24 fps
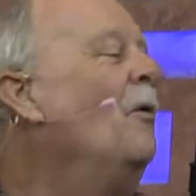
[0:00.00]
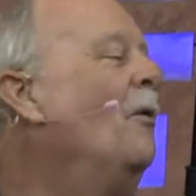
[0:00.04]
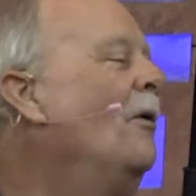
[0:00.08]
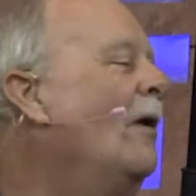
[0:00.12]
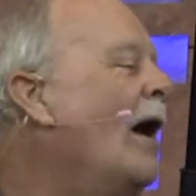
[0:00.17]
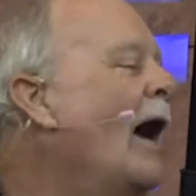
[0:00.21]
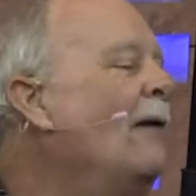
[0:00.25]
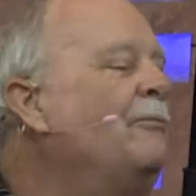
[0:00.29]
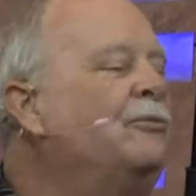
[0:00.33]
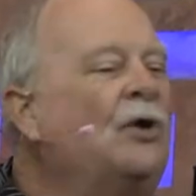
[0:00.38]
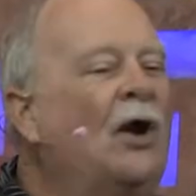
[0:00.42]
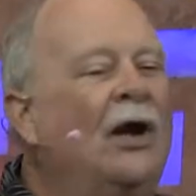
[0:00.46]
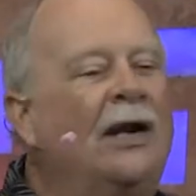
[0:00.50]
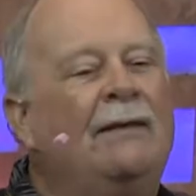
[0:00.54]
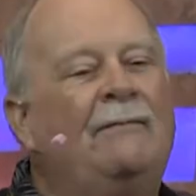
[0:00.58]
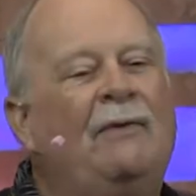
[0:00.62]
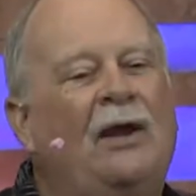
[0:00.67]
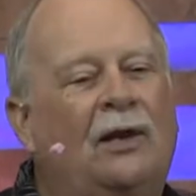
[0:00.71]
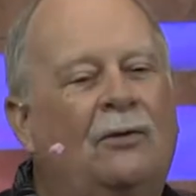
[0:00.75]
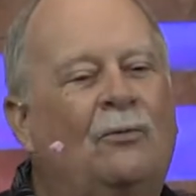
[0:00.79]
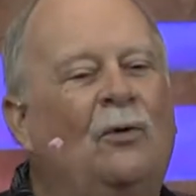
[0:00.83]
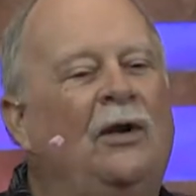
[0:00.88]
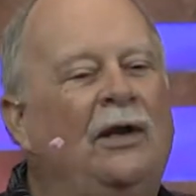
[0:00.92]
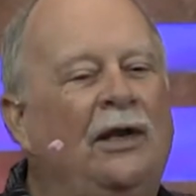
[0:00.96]
I'm trying to
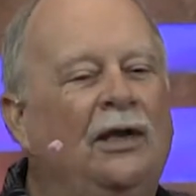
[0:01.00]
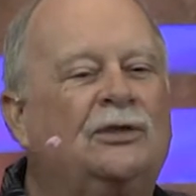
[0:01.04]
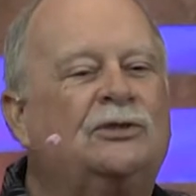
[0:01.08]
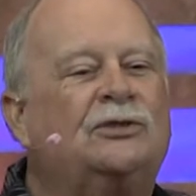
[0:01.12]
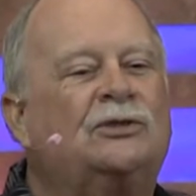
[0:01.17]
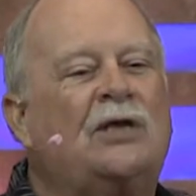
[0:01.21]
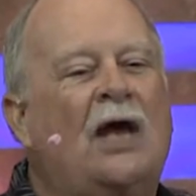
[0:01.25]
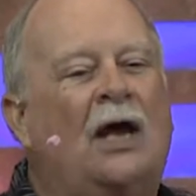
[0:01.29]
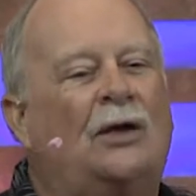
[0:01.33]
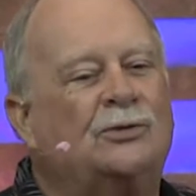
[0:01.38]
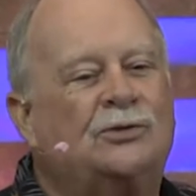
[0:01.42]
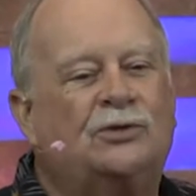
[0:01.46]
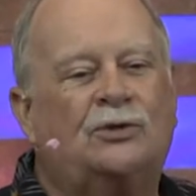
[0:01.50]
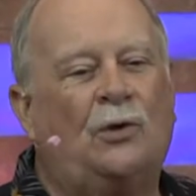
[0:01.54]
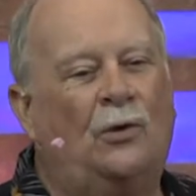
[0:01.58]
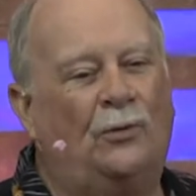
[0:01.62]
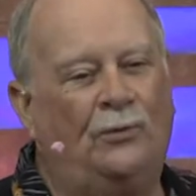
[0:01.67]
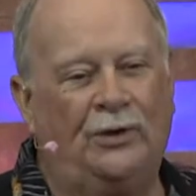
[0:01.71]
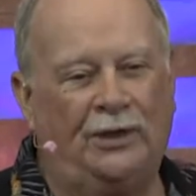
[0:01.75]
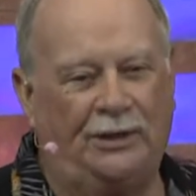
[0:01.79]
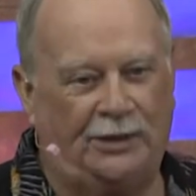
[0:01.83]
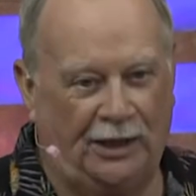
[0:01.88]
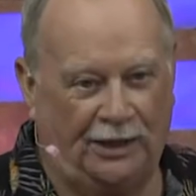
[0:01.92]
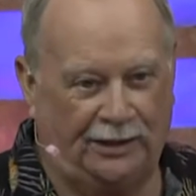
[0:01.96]
make it sound so
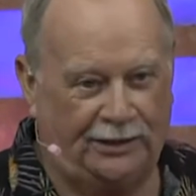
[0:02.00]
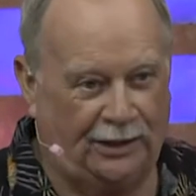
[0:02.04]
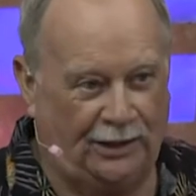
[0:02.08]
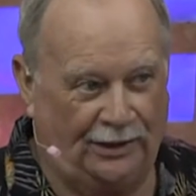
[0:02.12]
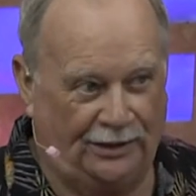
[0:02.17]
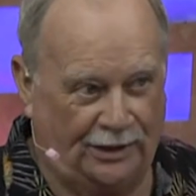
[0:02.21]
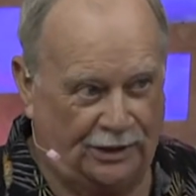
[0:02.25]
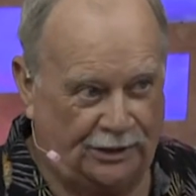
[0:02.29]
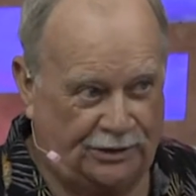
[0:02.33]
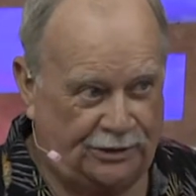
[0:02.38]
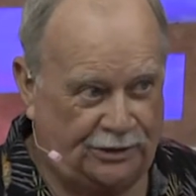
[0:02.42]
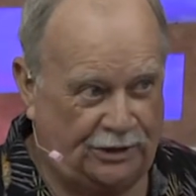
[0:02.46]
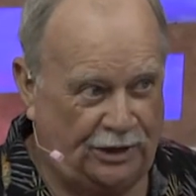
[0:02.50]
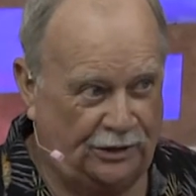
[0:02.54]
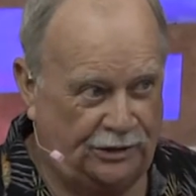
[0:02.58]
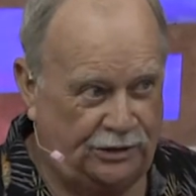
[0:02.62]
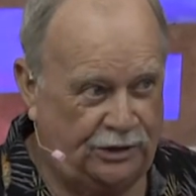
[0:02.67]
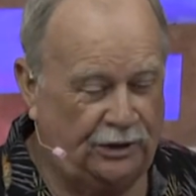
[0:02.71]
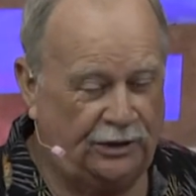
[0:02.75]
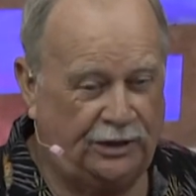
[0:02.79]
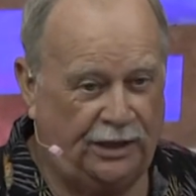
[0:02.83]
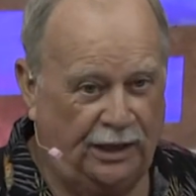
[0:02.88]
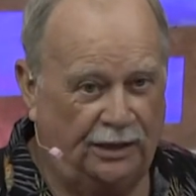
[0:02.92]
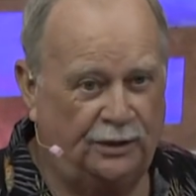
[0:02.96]
ridiculous
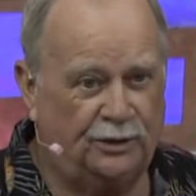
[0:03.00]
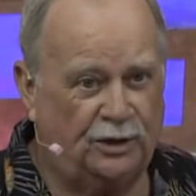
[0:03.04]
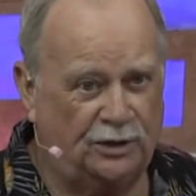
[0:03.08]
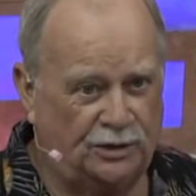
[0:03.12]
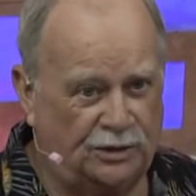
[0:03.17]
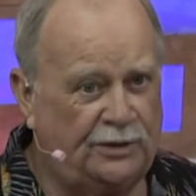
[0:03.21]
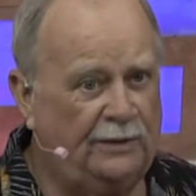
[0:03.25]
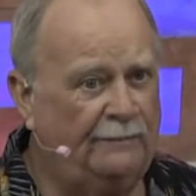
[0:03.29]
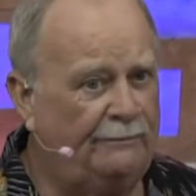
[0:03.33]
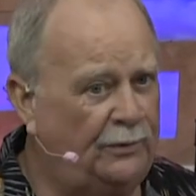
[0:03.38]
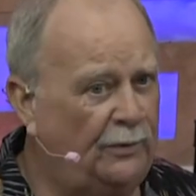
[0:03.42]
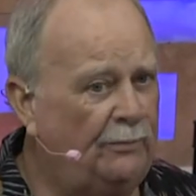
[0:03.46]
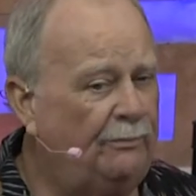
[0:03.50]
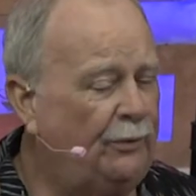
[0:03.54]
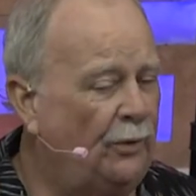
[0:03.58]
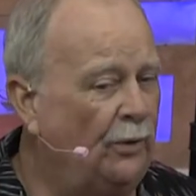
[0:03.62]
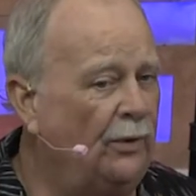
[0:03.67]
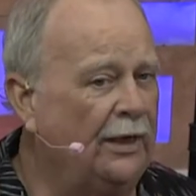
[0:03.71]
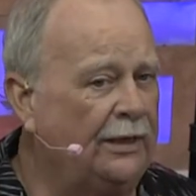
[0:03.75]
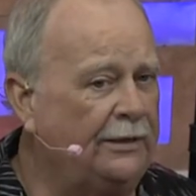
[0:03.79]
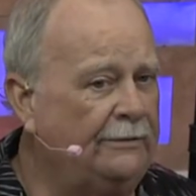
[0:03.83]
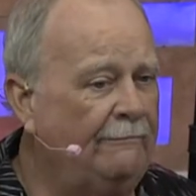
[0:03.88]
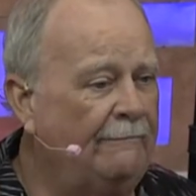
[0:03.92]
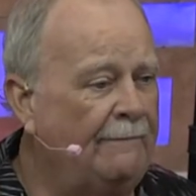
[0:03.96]
that you get the simple
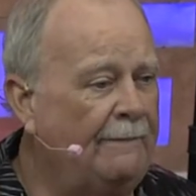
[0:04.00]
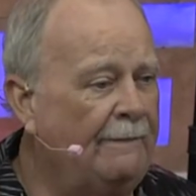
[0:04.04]
point.